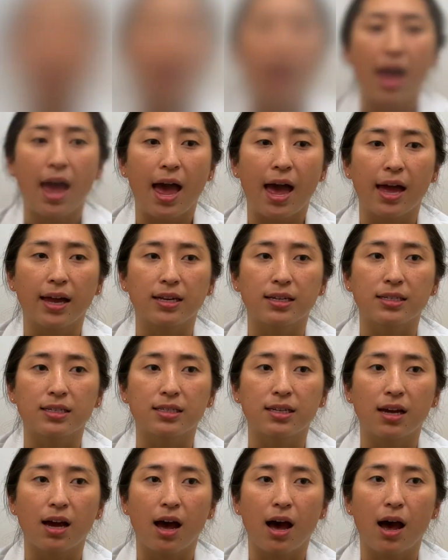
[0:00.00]

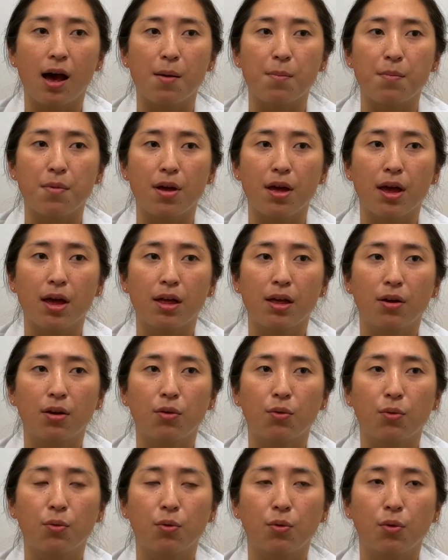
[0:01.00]
And
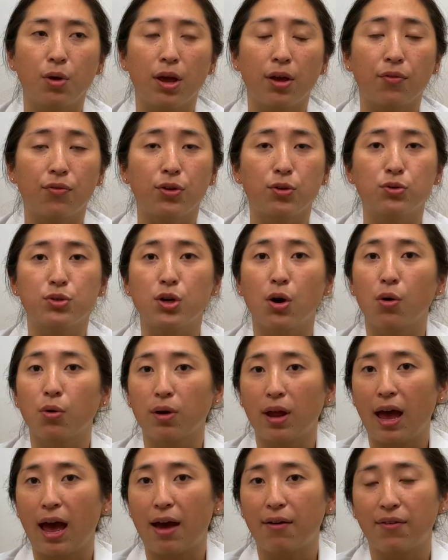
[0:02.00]
if you don't
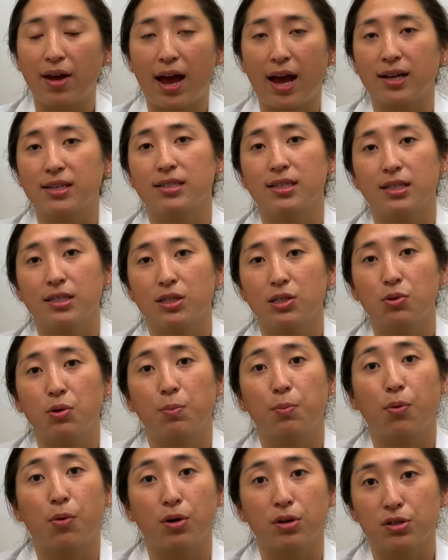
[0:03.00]
have access to a
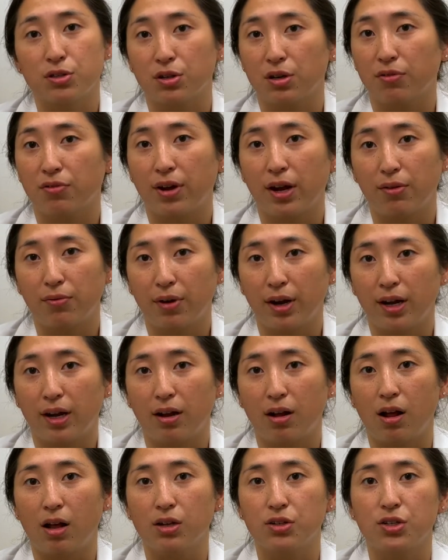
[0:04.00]
board-certified
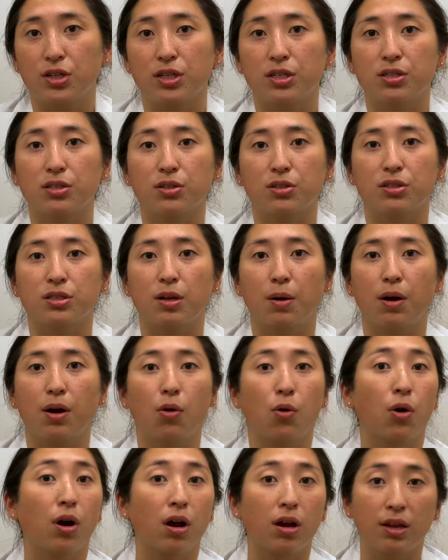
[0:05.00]
radiologist
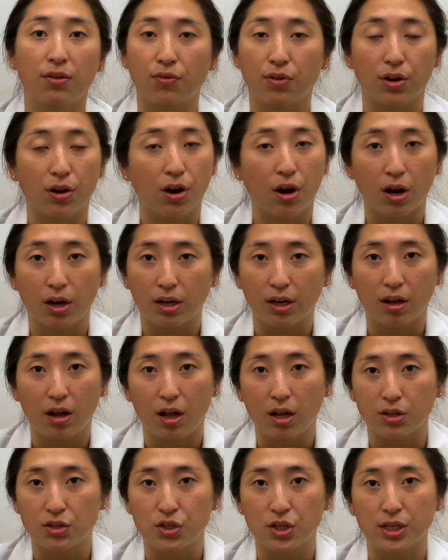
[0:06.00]
or even a
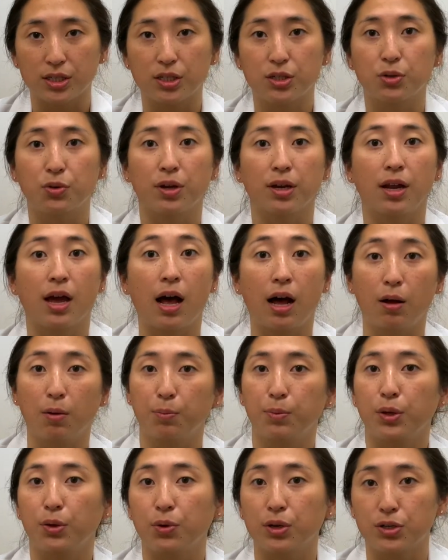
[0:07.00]
cardiologist who can
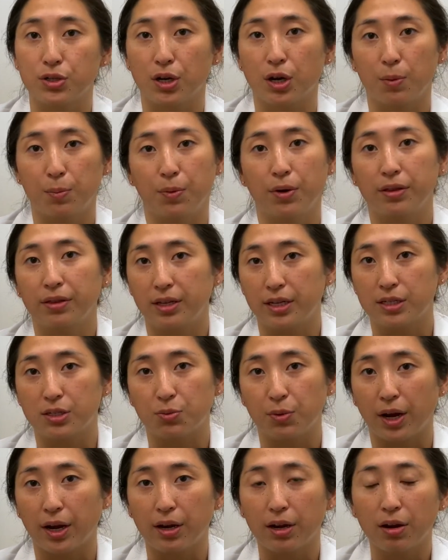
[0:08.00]
help you interpret these
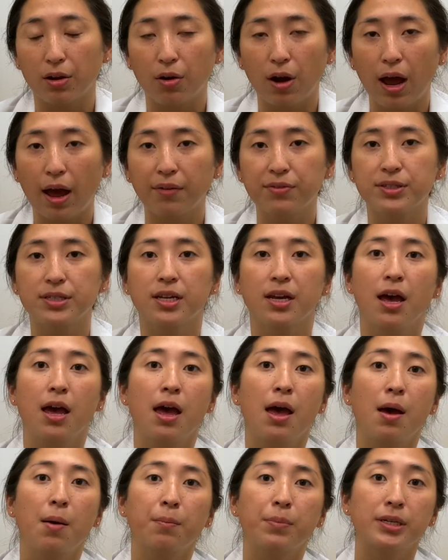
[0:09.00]
radiographs,
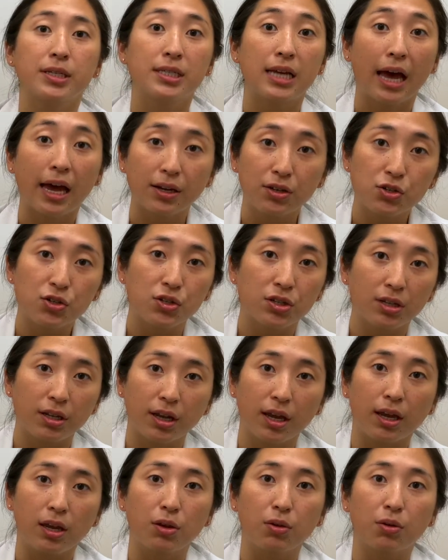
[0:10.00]

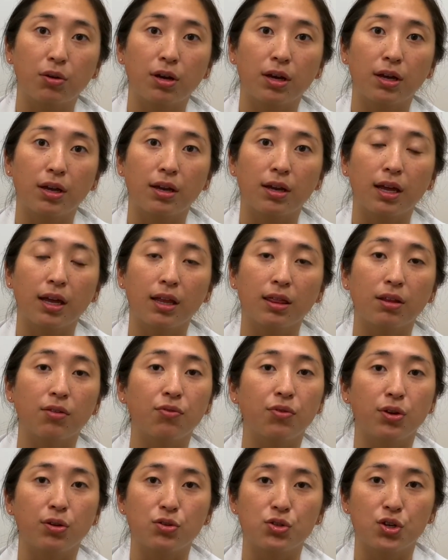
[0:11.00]
potentially you could, in the
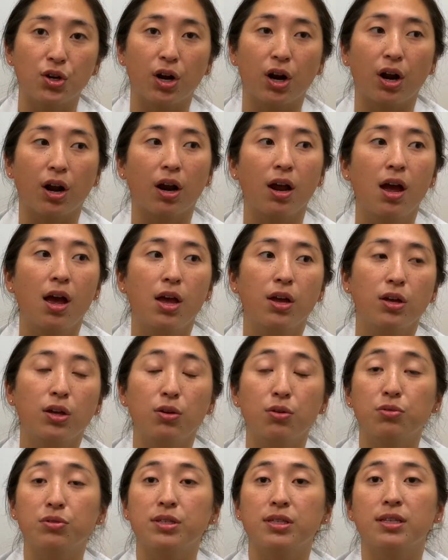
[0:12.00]
future,
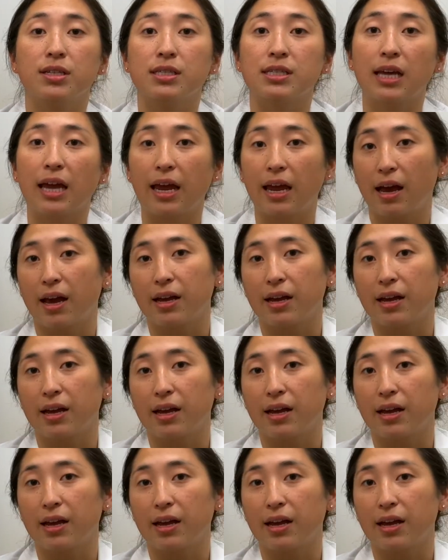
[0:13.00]
use this AI